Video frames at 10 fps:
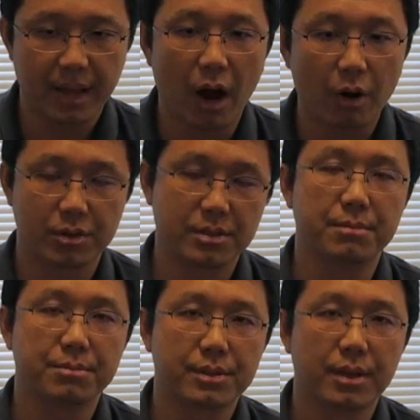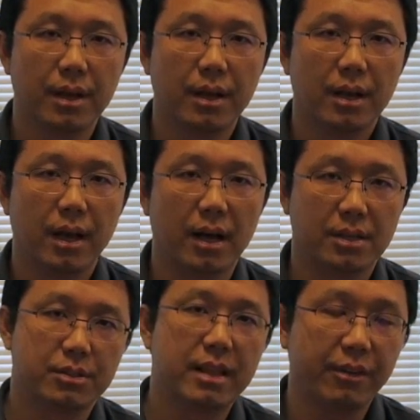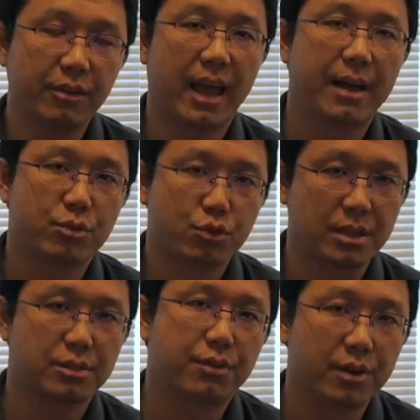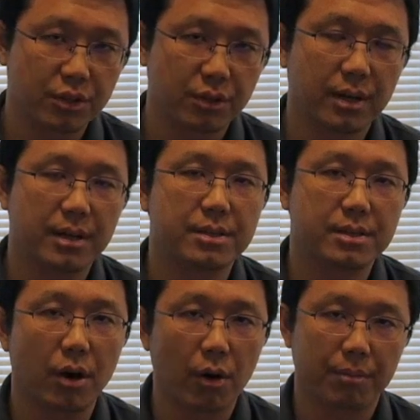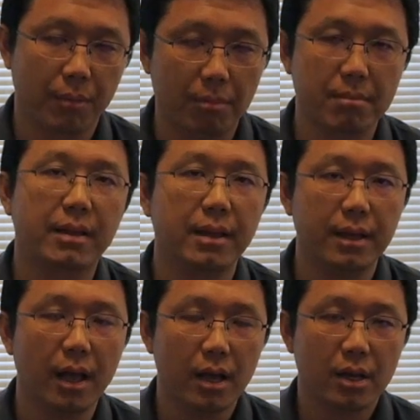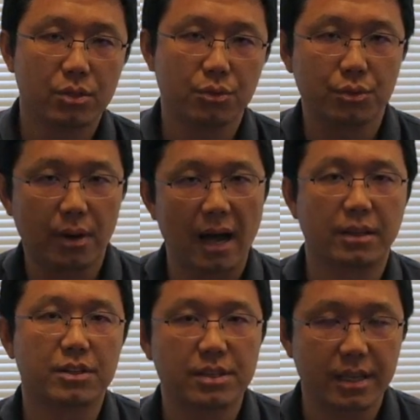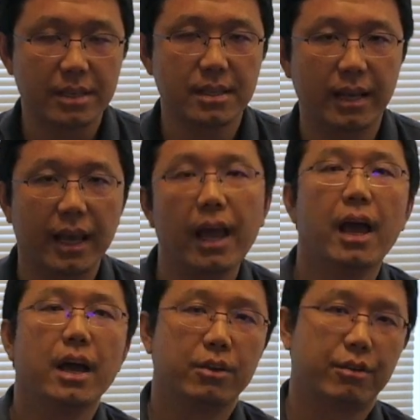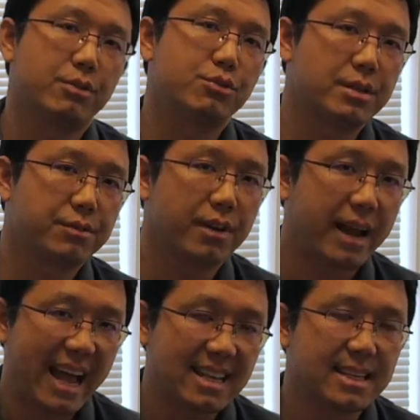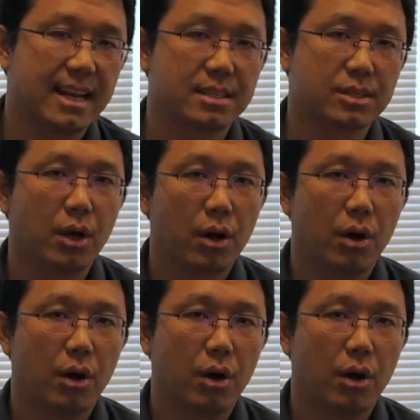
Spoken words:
algorithms, so that you can transfer tokens or money to others easily. You can transfer assets,